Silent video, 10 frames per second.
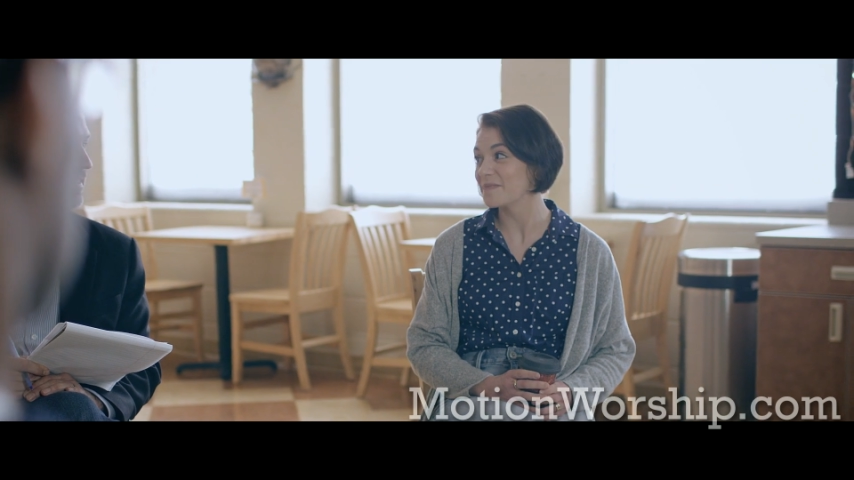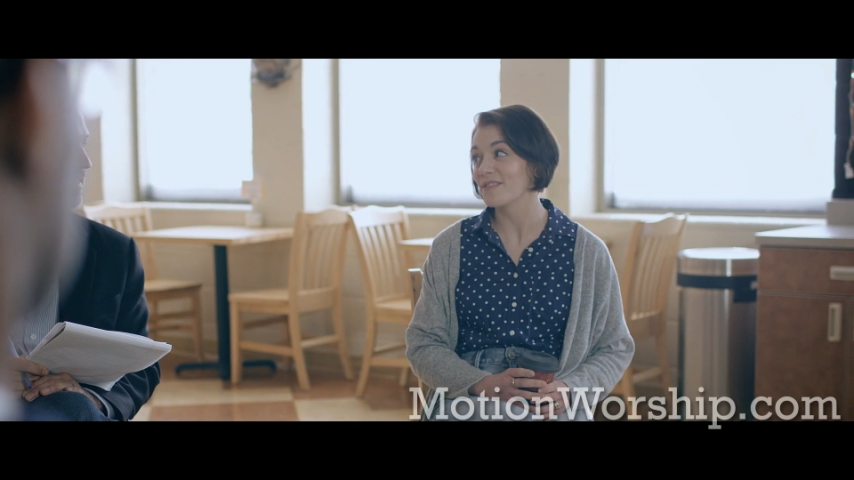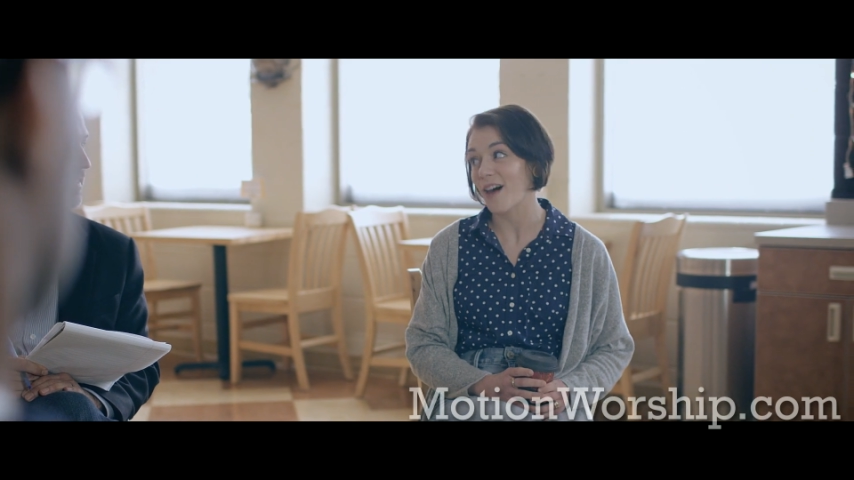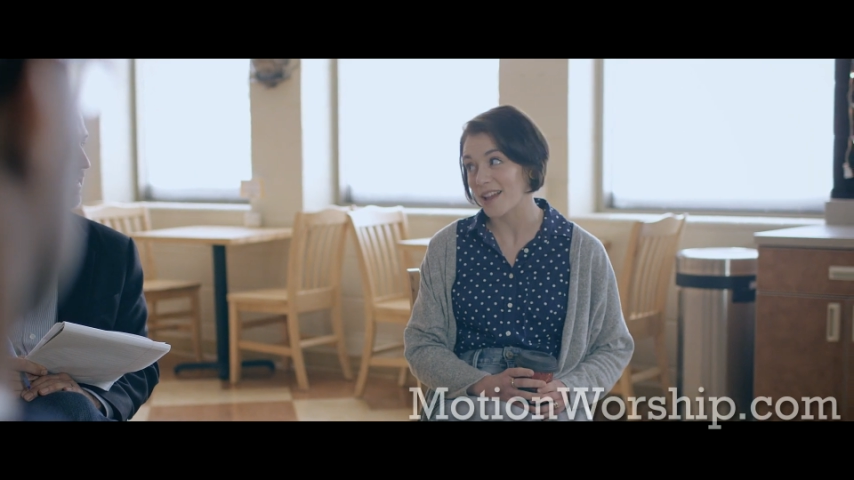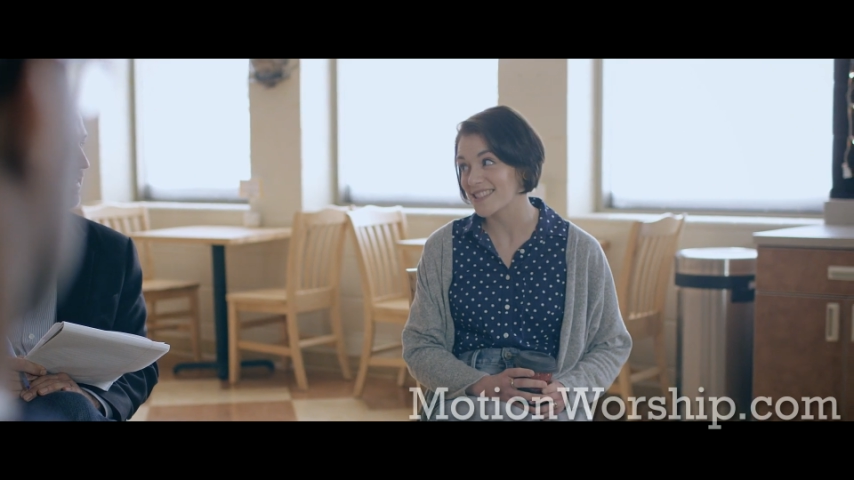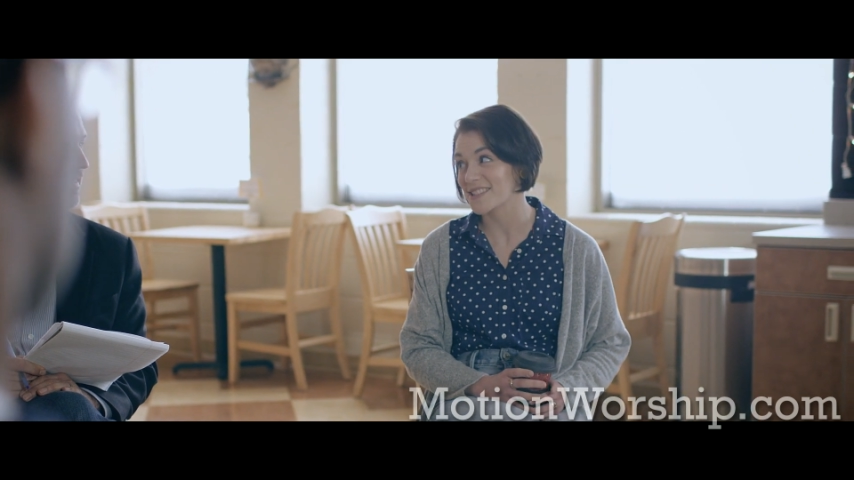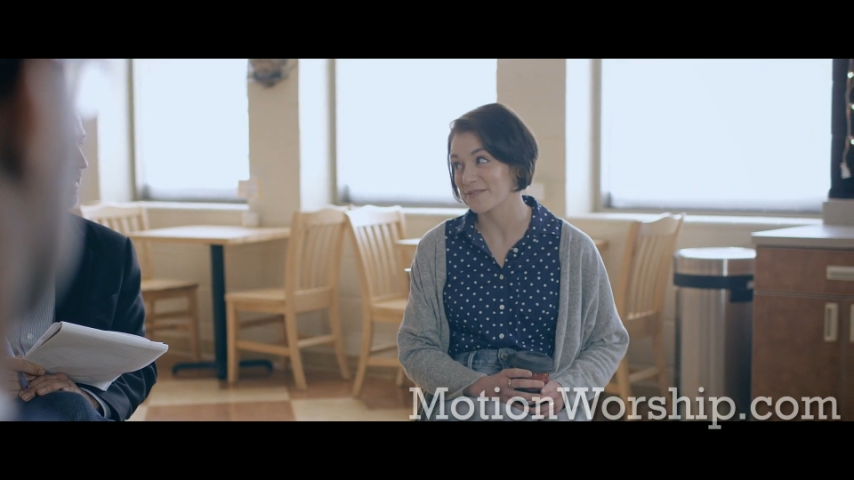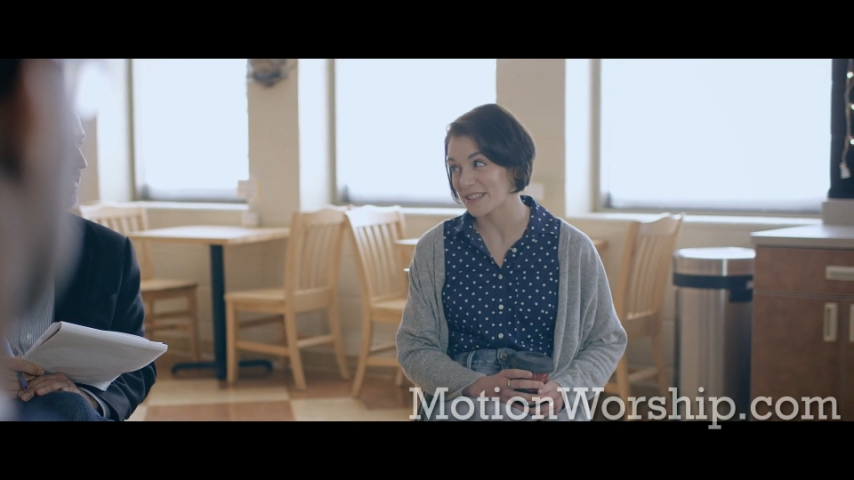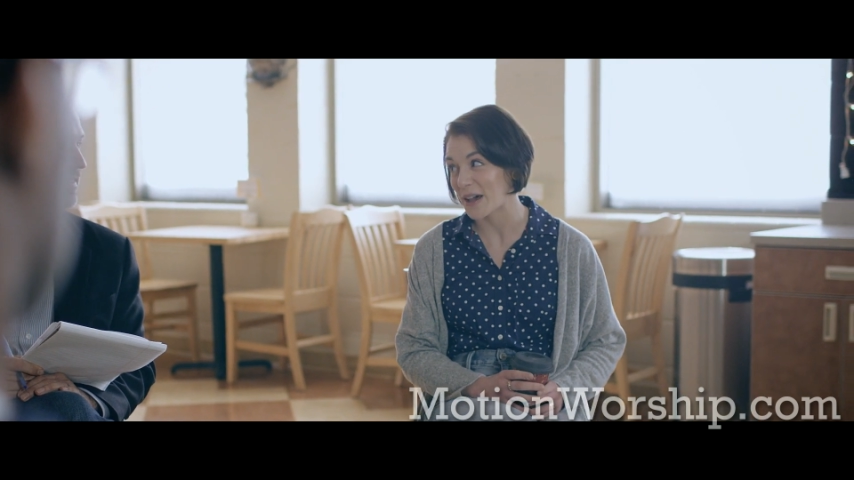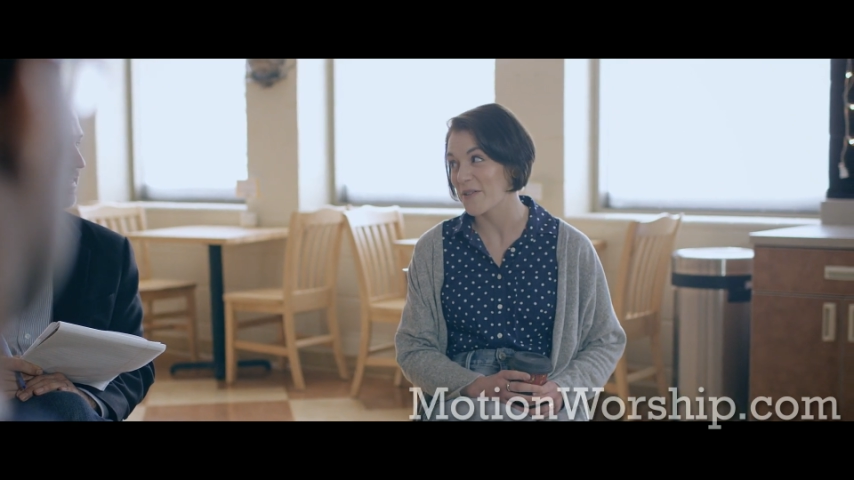lots
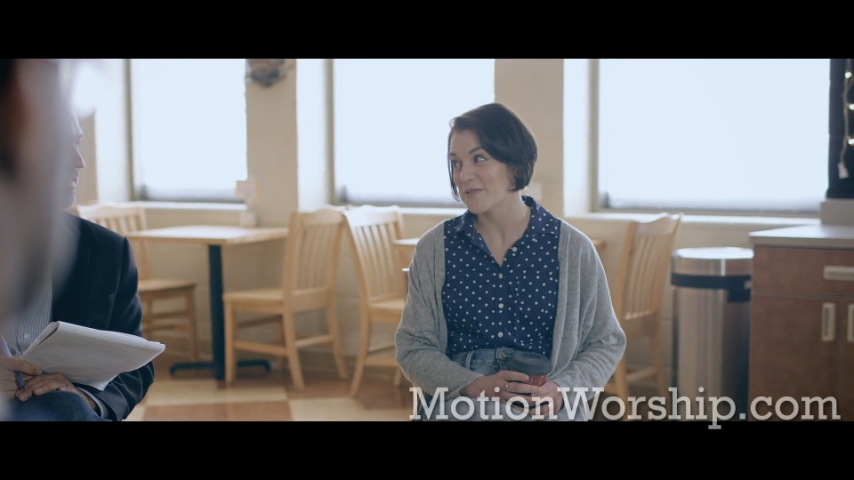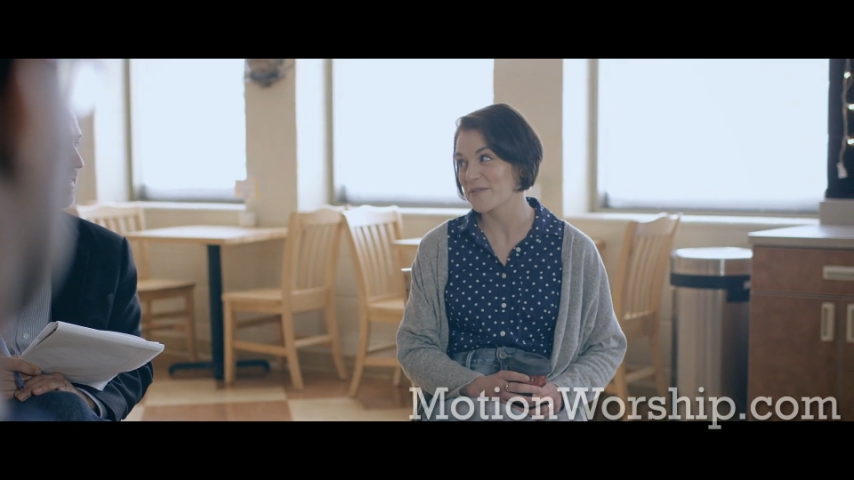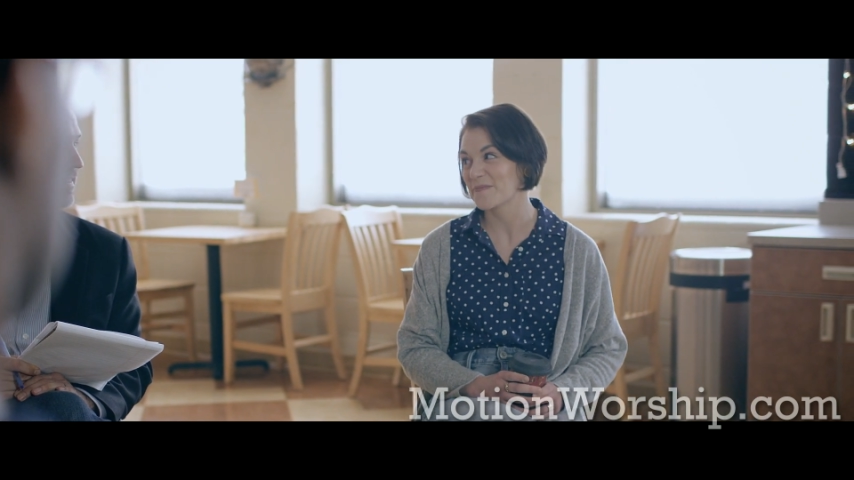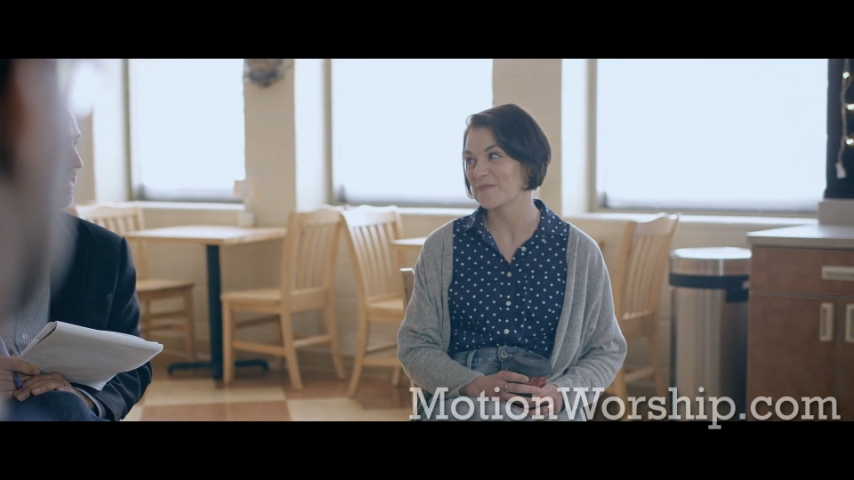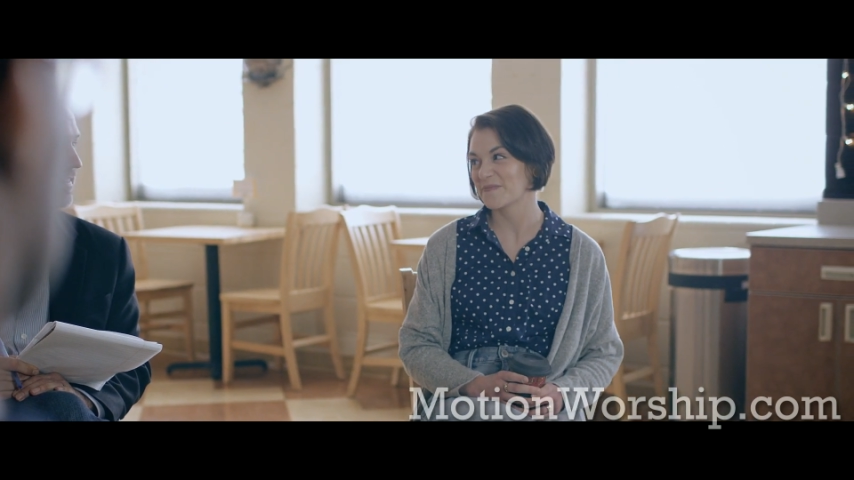of love.